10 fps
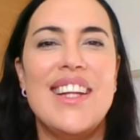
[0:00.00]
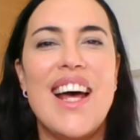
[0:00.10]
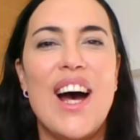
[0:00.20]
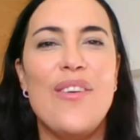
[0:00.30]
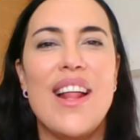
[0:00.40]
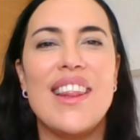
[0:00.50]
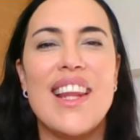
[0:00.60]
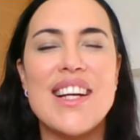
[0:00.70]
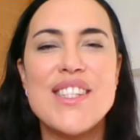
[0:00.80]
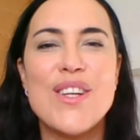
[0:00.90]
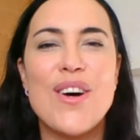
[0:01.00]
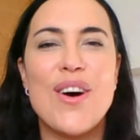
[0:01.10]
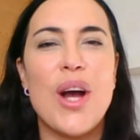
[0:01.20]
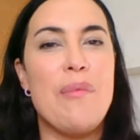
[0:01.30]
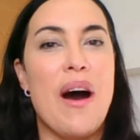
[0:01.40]
Now, let's
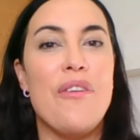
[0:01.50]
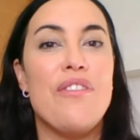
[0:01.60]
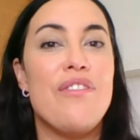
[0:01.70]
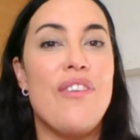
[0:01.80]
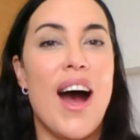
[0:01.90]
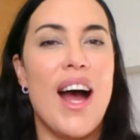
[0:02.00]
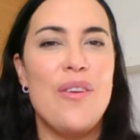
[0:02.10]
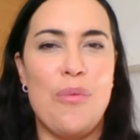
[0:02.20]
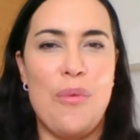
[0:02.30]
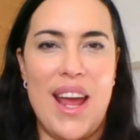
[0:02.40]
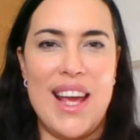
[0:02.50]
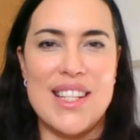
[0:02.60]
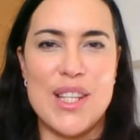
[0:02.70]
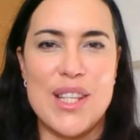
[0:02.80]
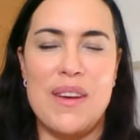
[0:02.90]
talk about five
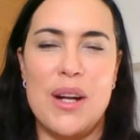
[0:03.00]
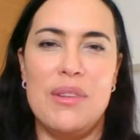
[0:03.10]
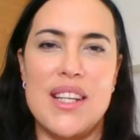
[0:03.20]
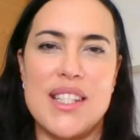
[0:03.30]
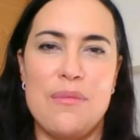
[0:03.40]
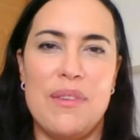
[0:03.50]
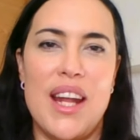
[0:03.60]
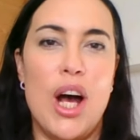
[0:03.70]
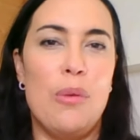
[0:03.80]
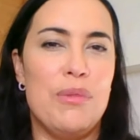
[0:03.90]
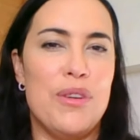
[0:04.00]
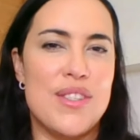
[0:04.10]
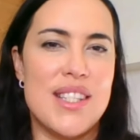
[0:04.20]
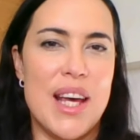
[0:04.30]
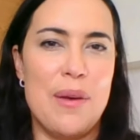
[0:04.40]
ways minimalism can help you
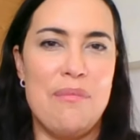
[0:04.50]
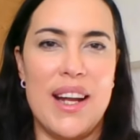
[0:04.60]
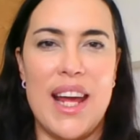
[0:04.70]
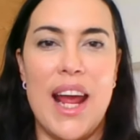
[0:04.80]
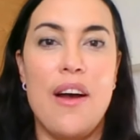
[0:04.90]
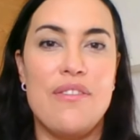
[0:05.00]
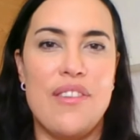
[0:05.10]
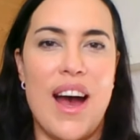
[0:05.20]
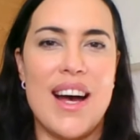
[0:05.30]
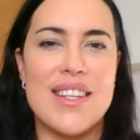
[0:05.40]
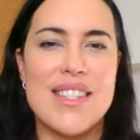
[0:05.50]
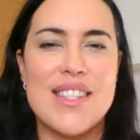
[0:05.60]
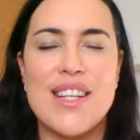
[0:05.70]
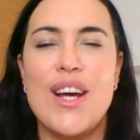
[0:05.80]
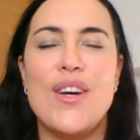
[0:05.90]
to save money fast.